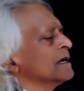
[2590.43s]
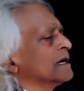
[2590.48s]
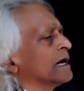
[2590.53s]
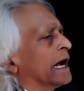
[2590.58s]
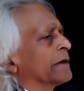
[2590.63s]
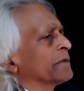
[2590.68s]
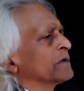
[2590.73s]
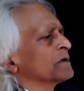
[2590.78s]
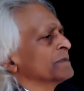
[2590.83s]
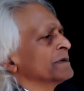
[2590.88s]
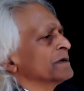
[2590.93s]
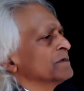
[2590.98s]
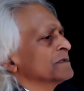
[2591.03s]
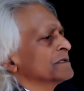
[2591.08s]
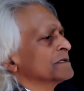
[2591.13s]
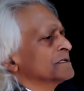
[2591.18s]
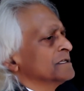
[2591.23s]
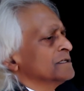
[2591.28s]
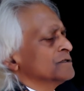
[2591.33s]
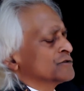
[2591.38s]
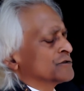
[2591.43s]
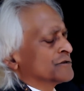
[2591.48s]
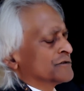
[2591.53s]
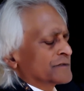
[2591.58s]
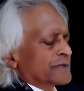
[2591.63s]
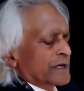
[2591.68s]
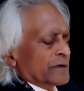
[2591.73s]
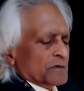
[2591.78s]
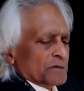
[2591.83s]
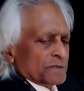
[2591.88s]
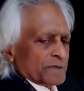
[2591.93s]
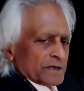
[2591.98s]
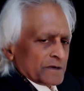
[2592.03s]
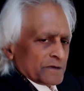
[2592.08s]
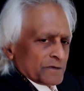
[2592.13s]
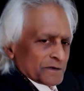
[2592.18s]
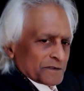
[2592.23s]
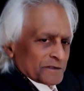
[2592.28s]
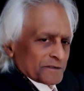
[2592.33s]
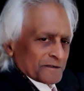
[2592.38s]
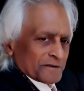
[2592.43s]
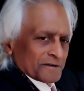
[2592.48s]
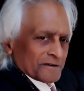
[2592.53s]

I will be with the teachers, I will be with